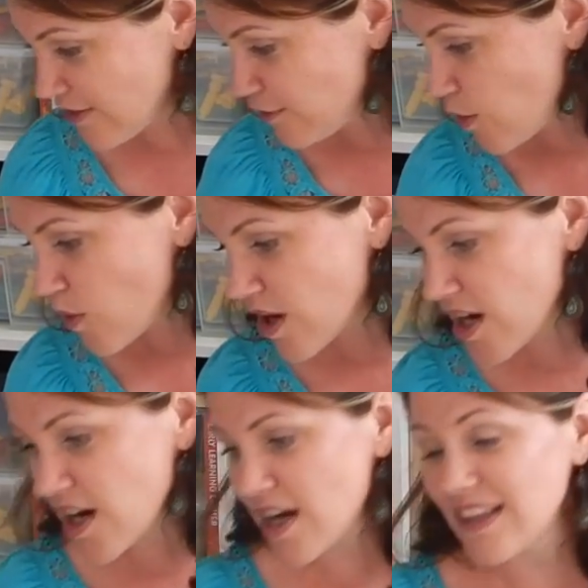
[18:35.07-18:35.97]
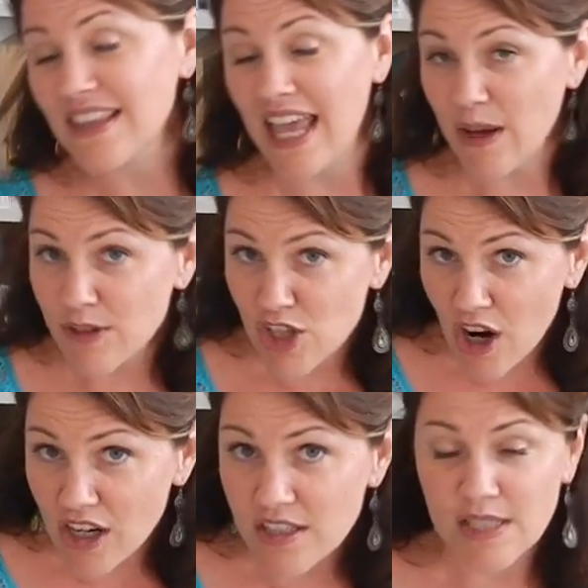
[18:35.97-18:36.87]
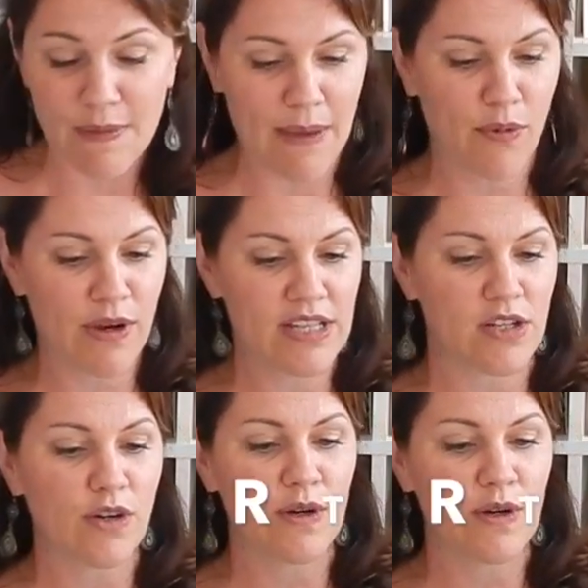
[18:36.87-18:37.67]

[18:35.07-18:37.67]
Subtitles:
for language arts, my boys are